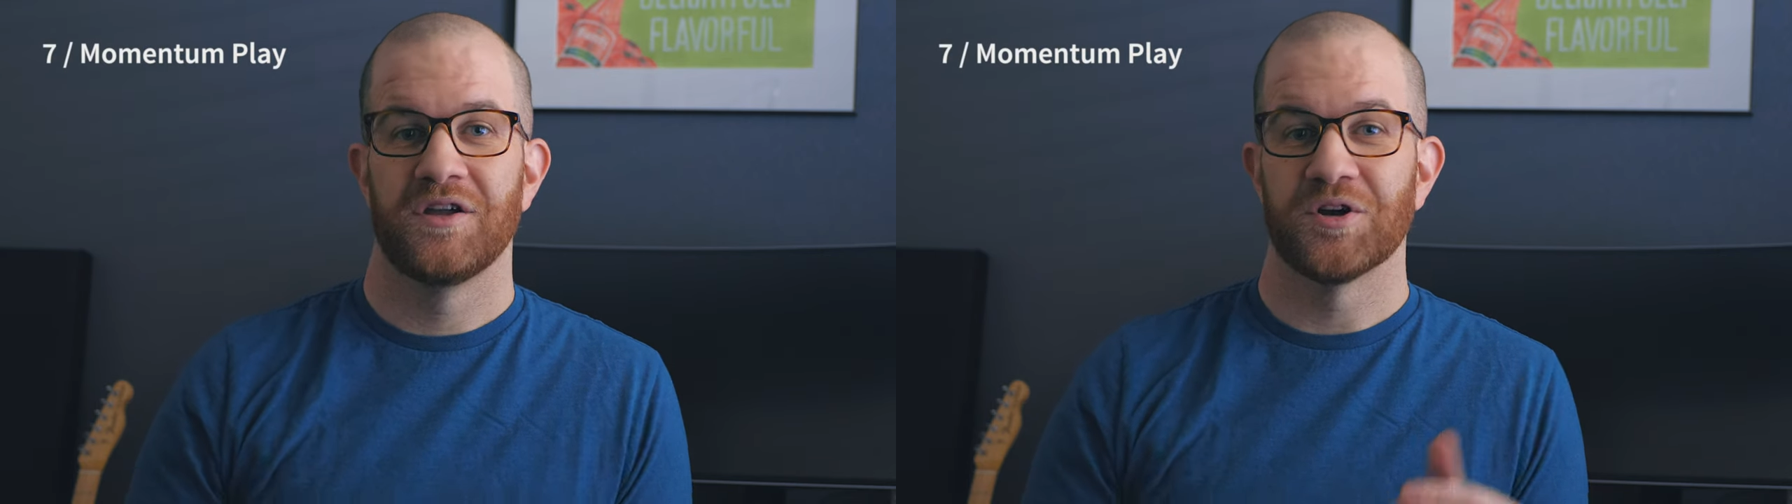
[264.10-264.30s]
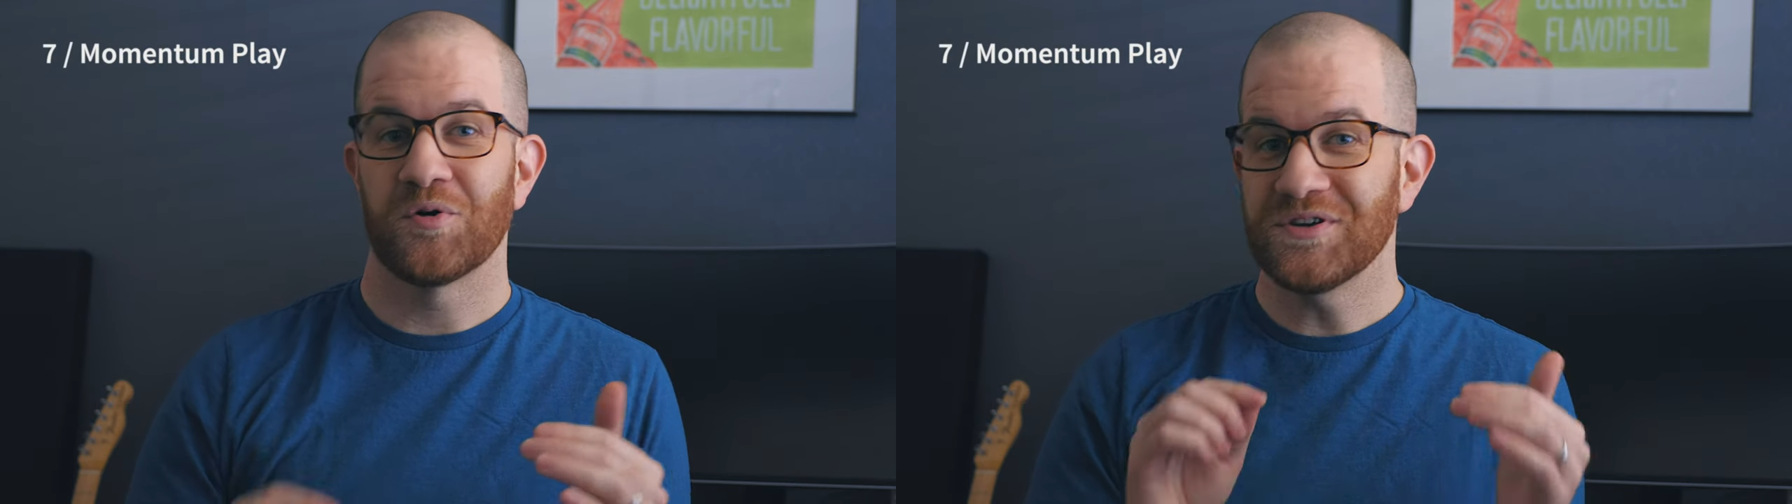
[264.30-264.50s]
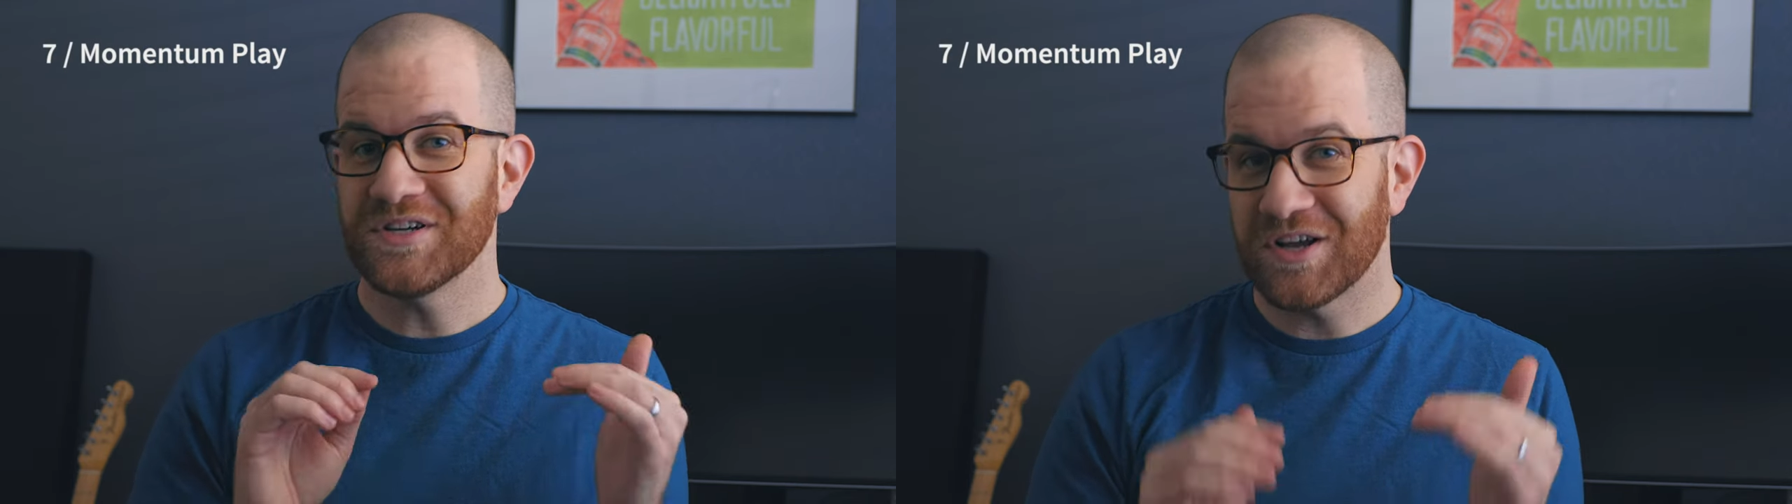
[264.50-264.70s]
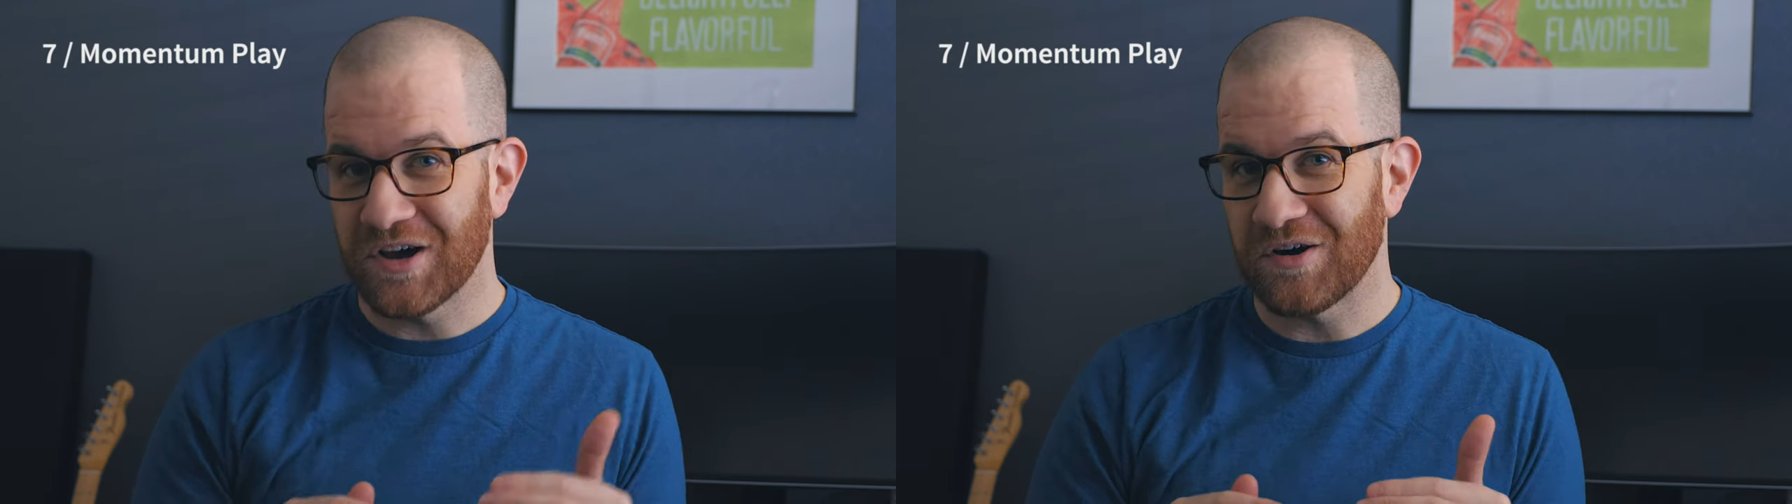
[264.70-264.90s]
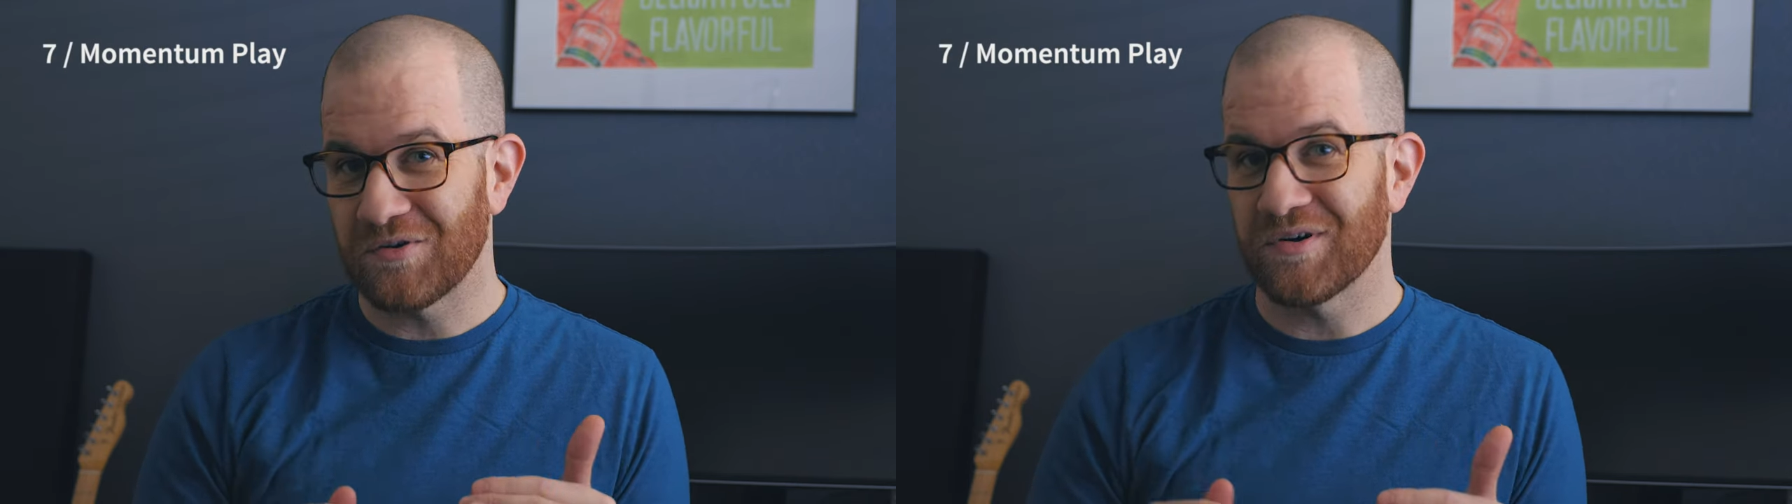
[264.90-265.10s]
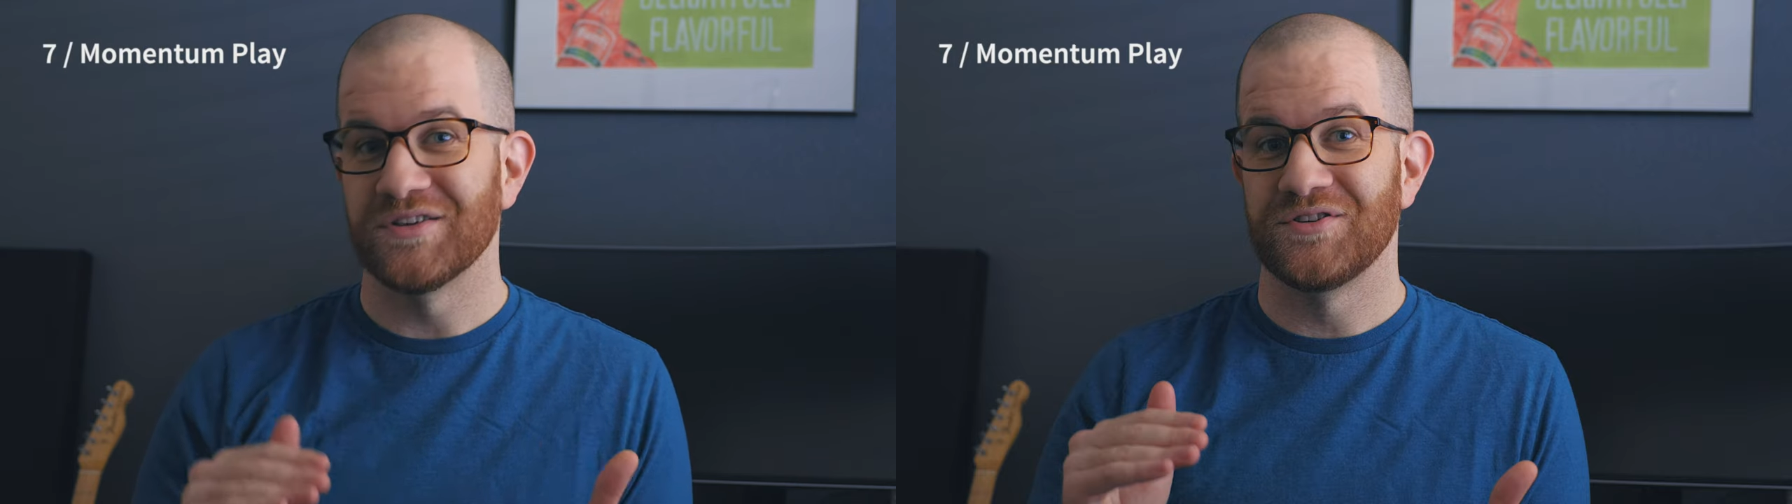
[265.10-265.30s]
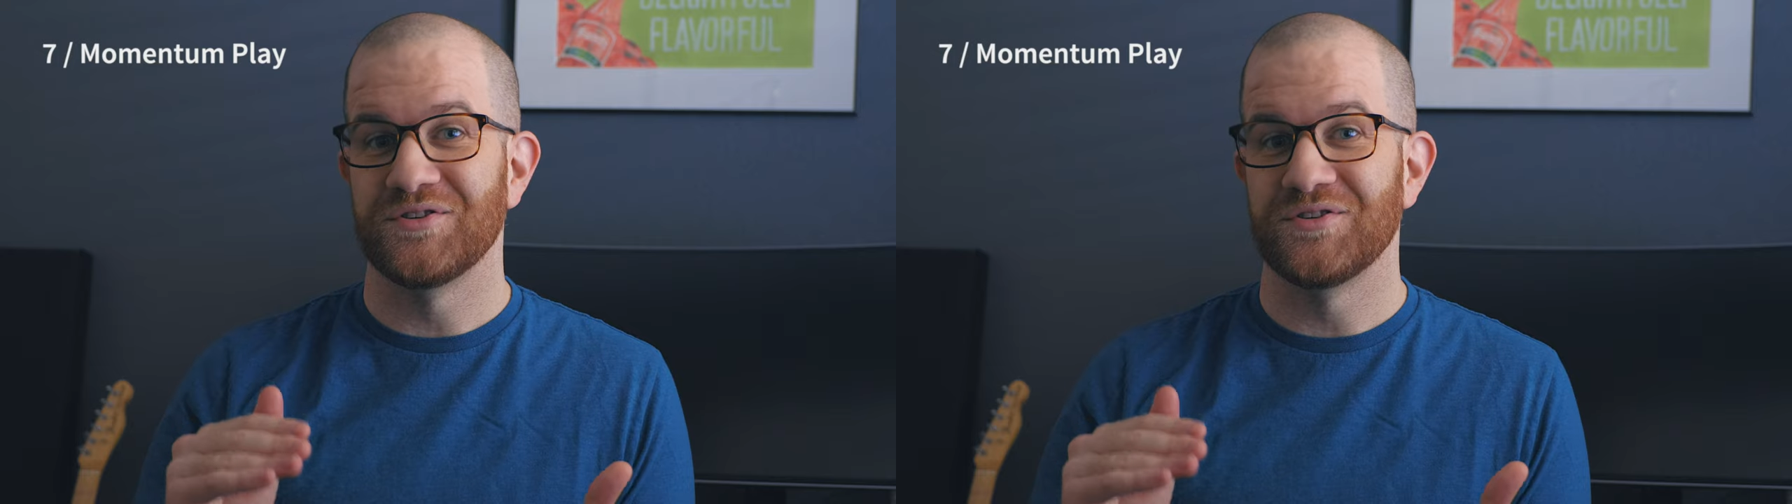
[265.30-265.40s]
You're going to go